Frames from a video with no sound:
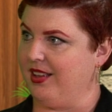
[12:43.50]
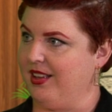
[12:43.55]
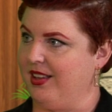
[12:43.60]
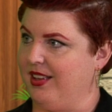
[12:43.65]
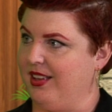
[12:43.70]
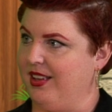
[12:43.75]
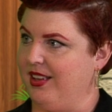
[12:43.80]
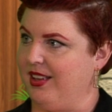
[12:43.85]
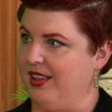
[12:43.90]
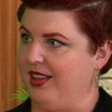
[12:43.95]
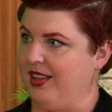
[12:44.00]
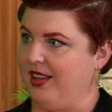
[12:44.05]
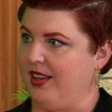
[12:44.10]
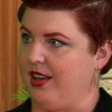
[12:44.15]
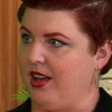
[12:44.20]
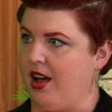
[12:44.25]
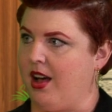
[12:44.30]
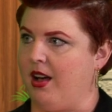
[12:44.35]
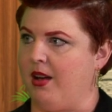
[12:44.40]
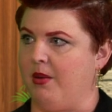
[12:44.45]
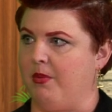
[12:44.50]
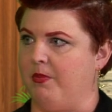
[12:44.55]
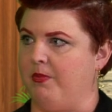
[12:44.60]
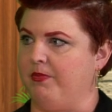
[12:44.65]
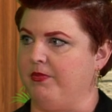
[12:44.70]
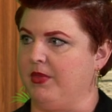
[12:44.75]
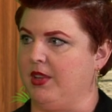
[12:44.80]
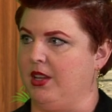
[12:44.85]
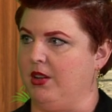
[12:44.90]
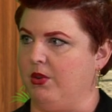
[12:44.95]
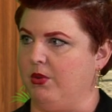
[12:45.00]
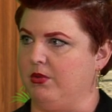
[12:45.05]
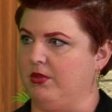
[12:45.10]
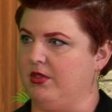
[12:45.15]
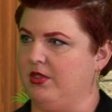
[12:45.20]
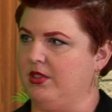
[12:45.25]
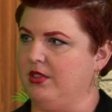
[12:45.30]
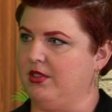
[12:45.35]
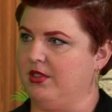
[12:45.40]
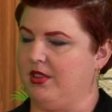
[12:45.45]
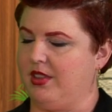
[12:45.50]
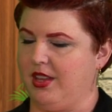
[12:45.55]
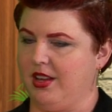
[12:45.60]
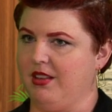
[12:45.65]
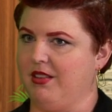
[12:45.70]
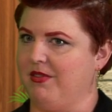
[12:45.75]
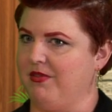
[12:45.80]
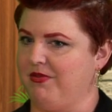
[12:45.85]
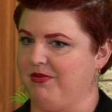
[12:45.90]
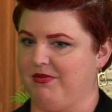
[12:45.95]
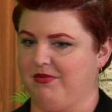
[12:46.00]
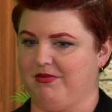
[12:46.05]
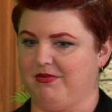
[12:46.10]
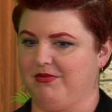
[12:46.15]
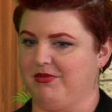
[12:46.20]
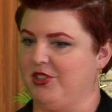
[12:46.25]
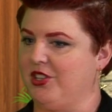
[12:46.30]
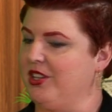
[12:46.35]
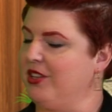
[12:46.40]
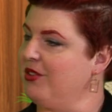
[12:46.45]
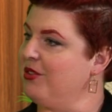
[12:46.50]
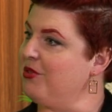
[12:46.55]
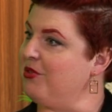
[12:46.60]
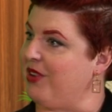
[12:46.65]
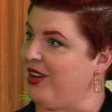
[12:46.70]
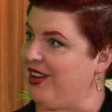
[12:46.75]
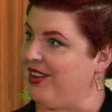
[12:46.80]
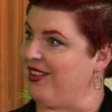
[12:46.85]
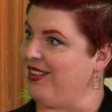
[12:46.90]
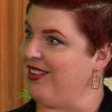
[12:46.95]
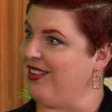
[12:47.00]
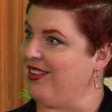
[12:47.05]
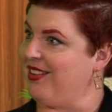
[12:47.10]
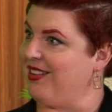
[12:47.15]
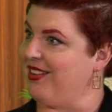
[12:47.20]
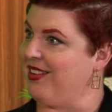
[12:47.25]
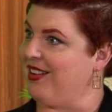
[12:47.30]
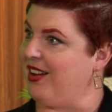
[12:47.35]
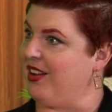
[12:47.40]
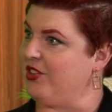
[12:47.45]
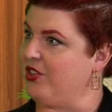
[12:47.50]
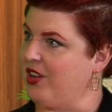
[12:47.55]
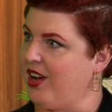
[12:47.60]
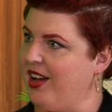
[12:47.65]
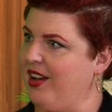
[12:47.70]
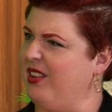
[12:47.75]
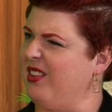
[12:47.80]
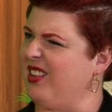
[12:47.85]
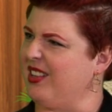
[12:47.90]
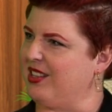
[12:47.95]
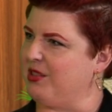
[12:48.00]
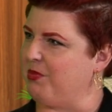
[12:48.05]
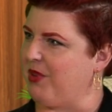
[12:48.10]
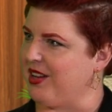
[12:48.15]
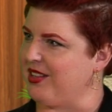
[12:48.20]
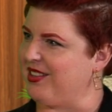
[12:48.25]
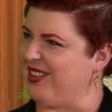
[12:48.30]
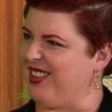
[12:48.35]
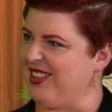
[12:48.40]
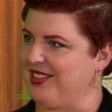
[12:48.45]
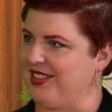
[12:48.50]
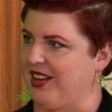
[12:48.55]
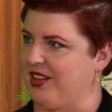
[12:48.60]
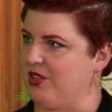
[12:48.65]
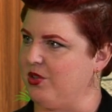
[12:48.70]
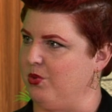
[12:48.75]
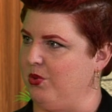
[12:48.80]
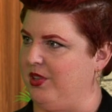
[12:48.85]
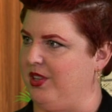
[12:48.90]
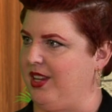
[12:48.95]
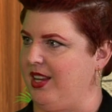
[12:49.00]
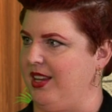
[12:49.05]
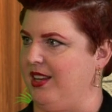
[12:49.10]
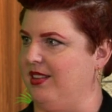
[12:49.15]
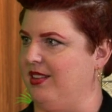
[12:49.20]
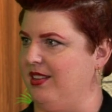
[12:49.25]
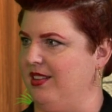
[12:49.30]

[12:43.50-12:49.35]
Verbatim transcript: Okay. Um, you know, think of children, a child expressing a sexual need.